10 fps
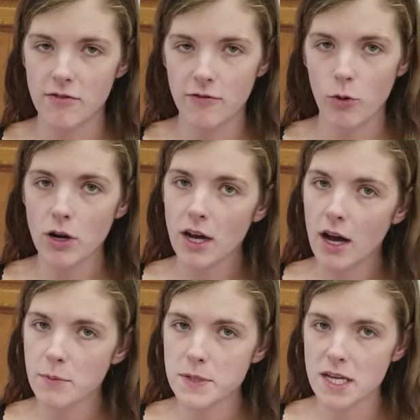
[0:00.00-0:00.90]
4
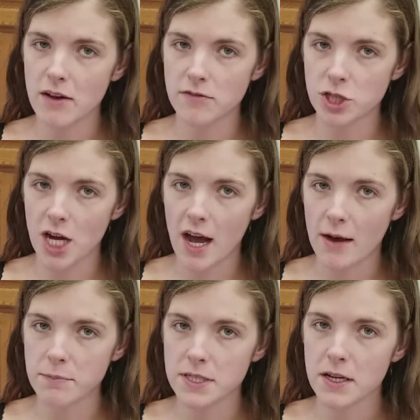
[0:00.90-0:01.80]
cups of
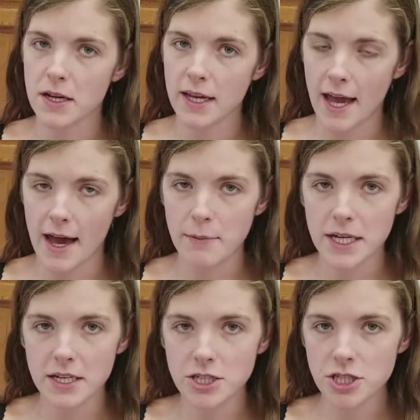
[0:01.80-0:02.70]
chopped
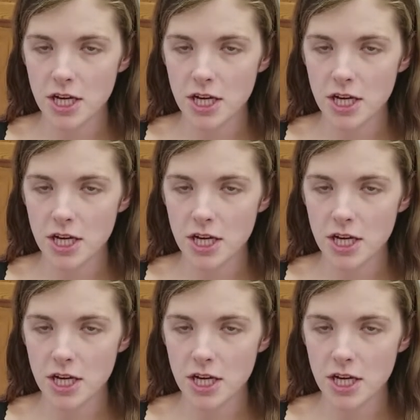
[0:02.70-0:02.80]
cabbage